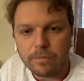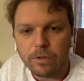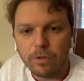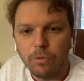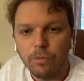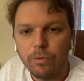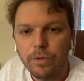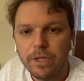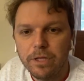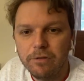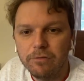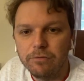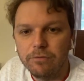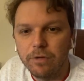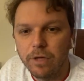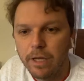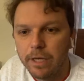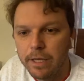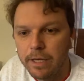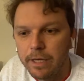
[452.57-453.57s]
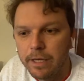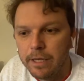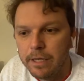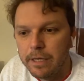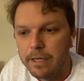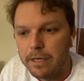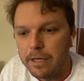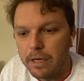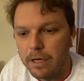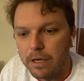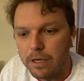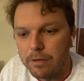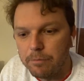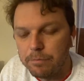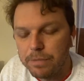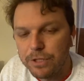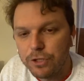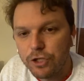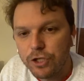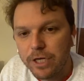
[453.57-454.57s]
We've
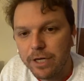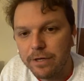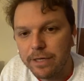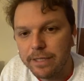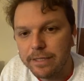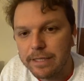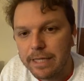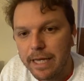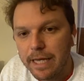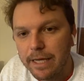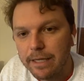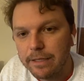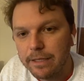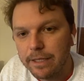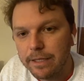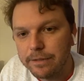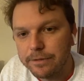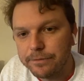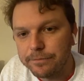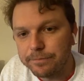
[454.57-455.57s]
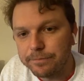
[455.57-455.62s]
been sharing that and